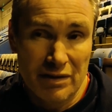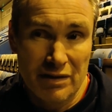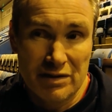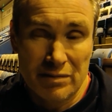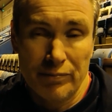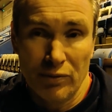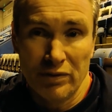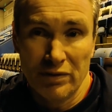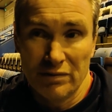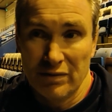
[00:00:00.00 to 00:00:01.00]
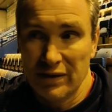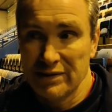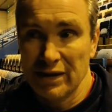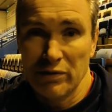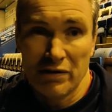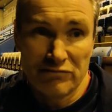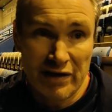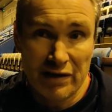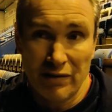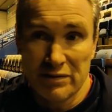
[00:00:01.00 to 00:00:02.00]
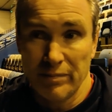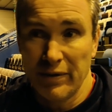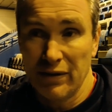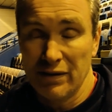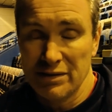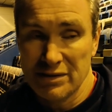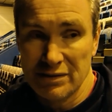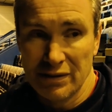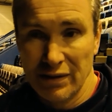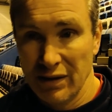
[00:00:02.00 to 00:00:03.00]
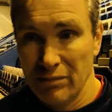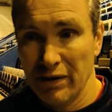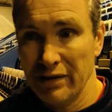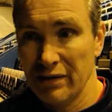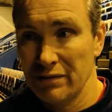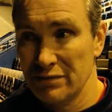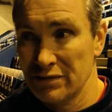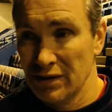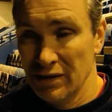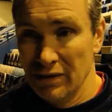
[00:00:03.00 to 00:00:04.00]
and it's important that, like I say, we can recognise a pass and make those